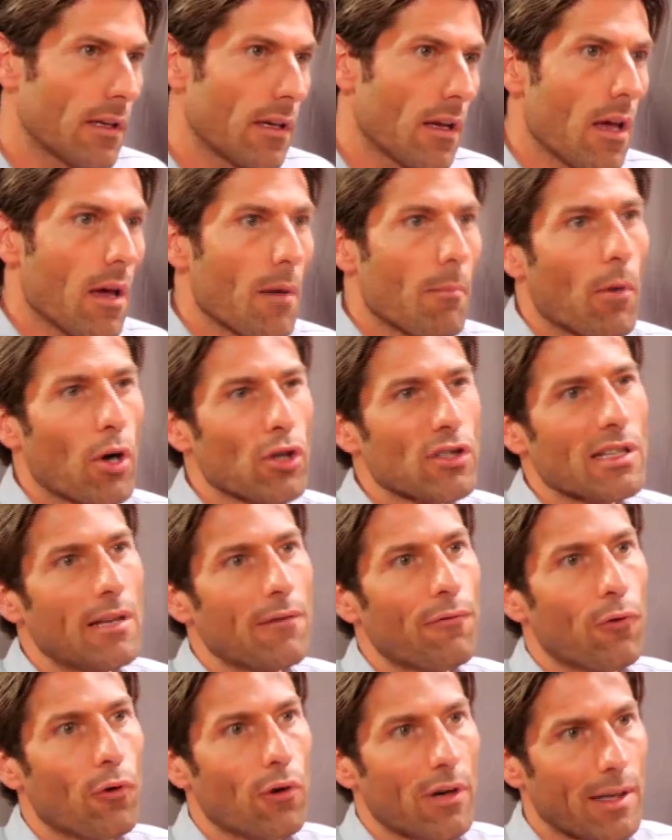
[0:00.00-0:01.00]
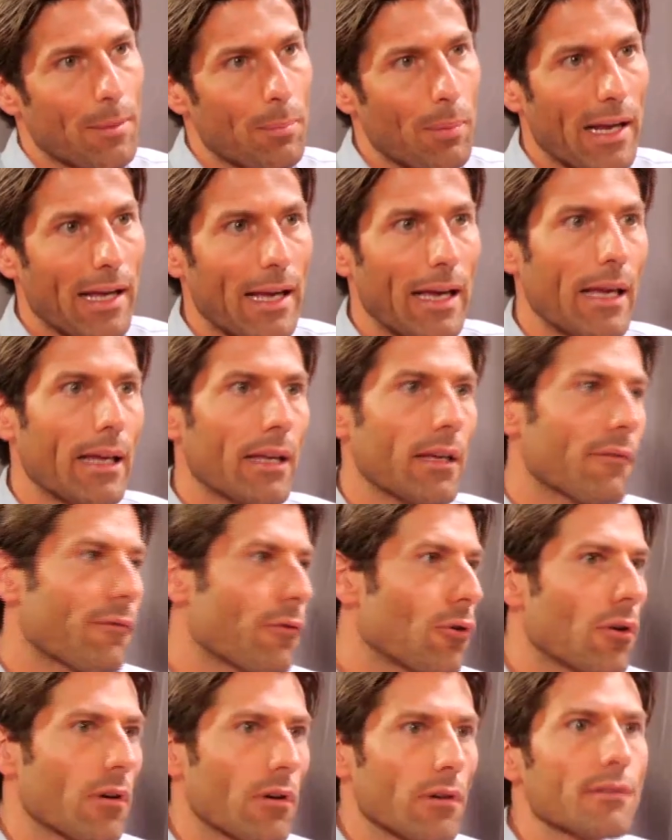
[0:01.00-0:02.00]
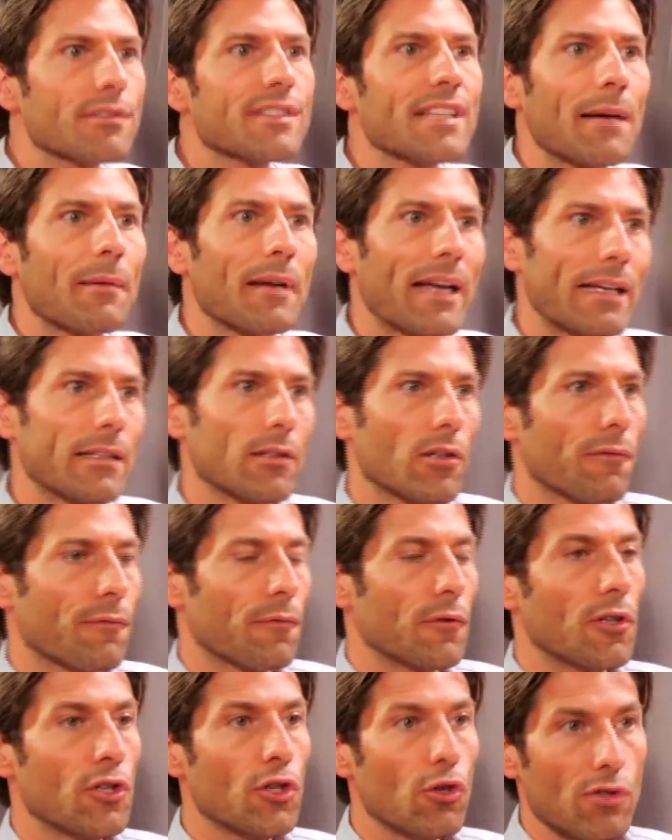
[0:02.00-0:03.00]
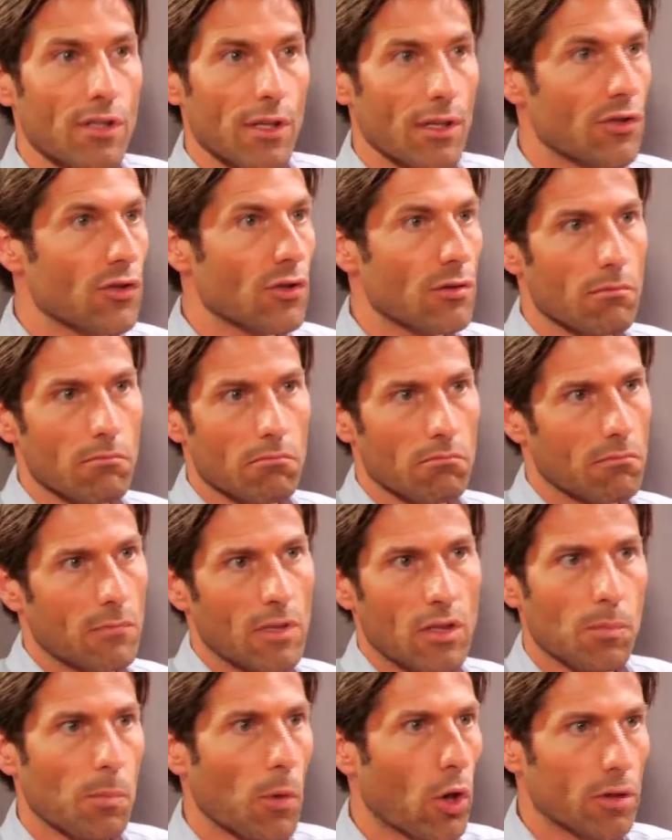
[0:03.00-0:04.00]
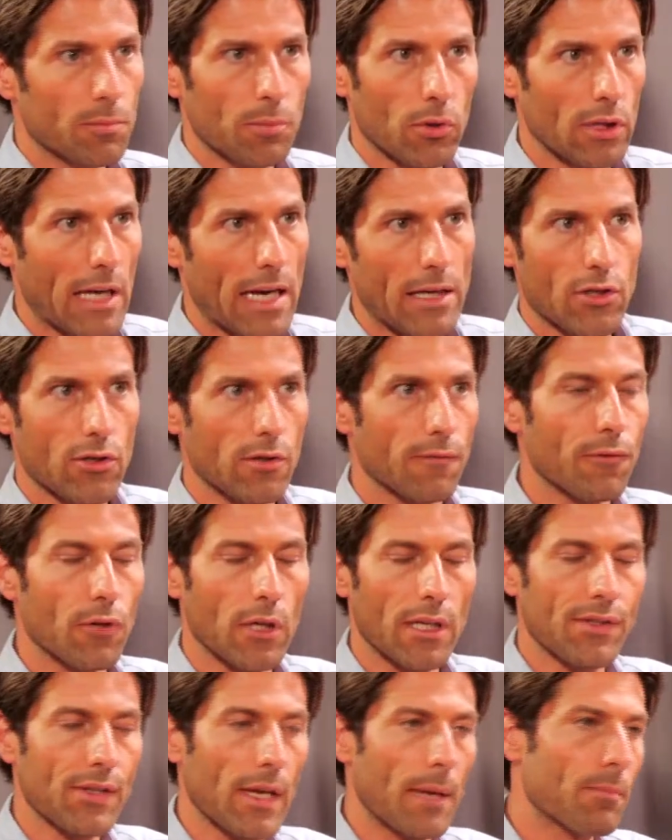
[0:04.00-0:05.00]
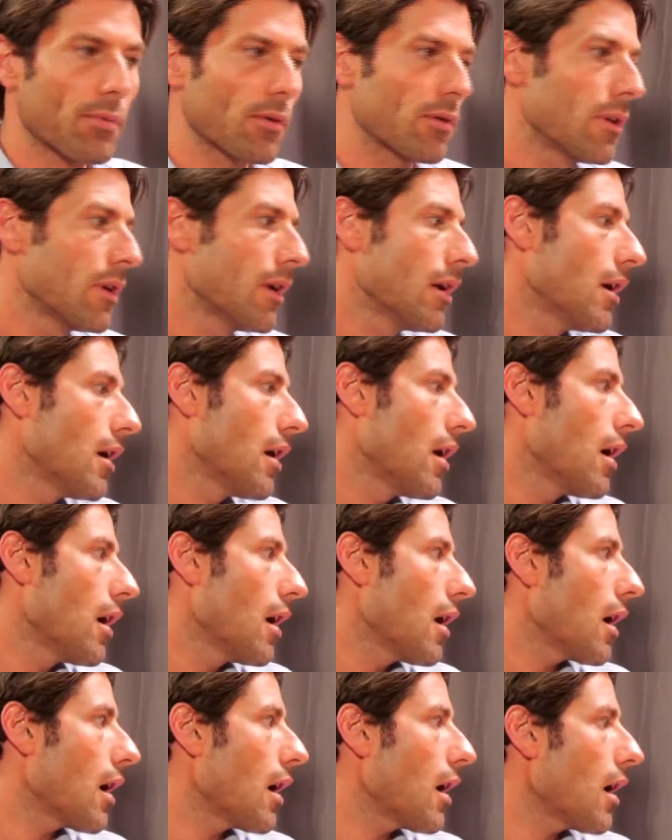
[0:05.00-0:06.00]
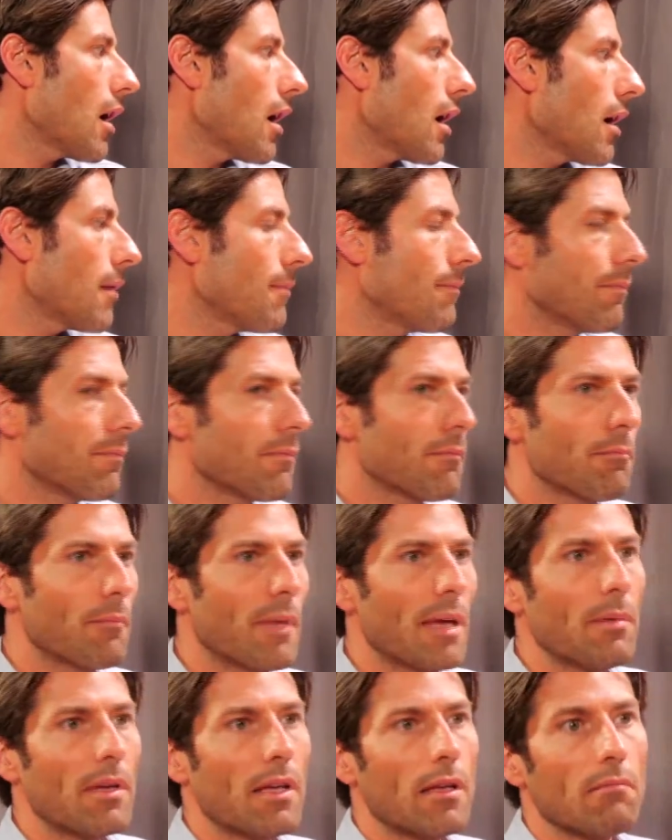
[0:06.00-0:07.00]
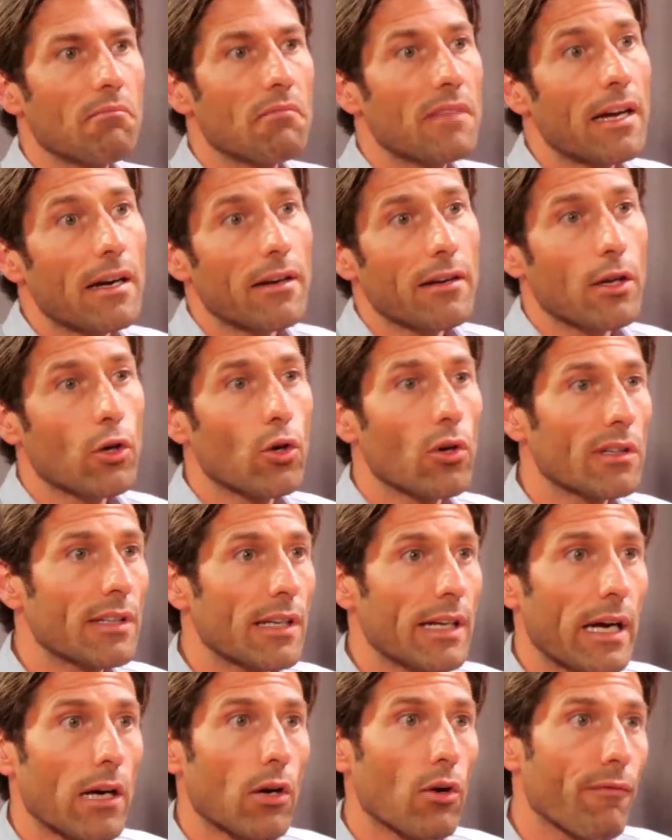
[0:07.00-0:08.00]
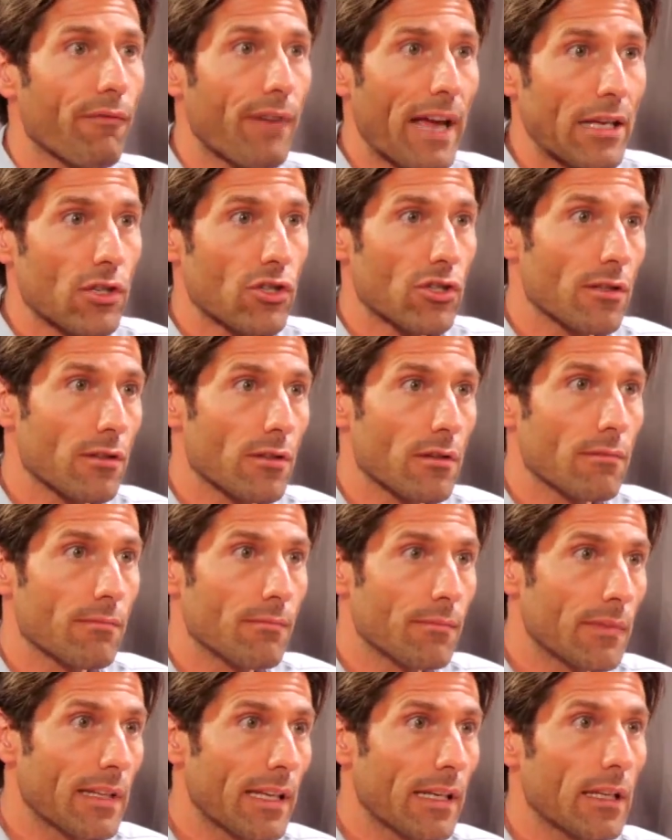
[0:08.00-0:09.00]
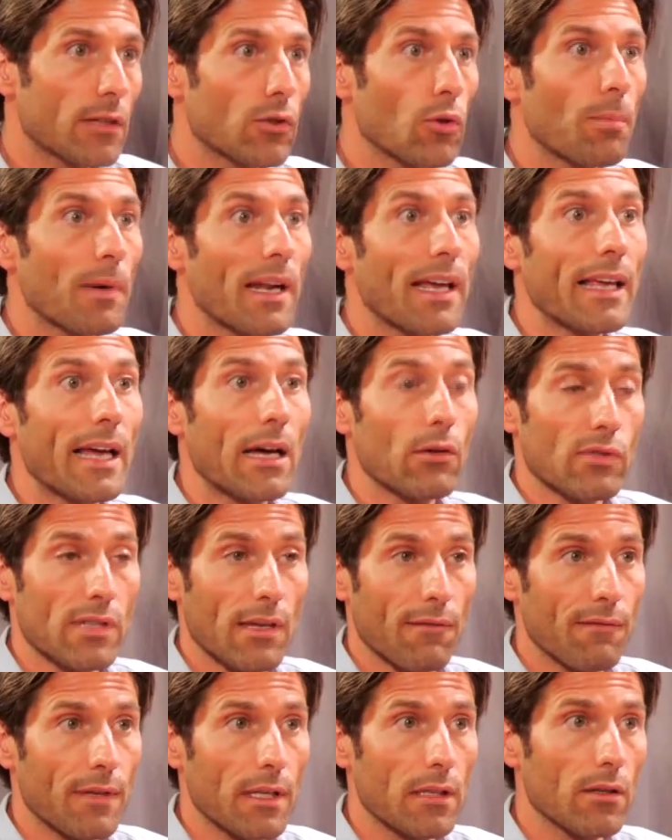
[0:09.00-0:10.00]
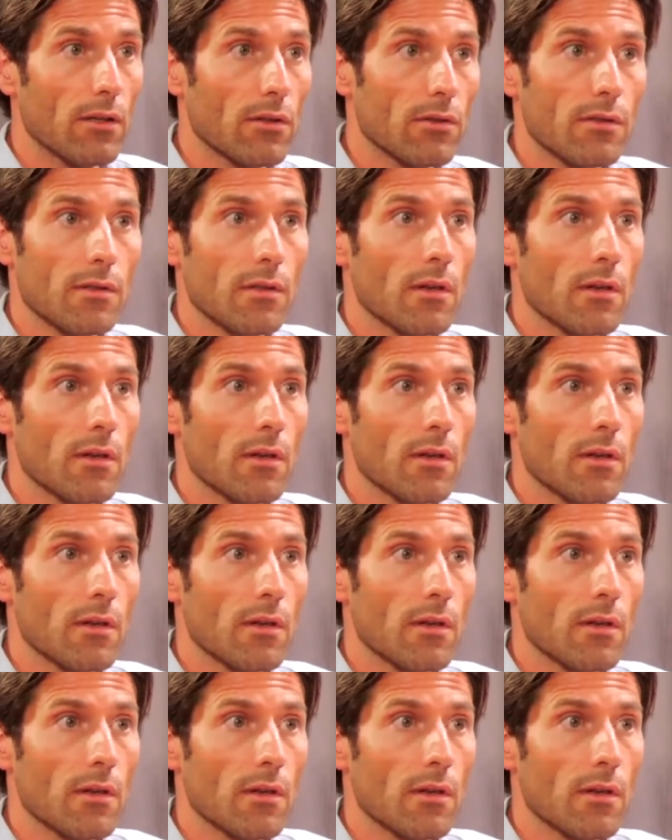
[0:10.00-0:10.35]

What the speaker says: mostly for replay, for some kind of usage in sport production, for example. Maybe they are recording a convention, they need to play out some videos,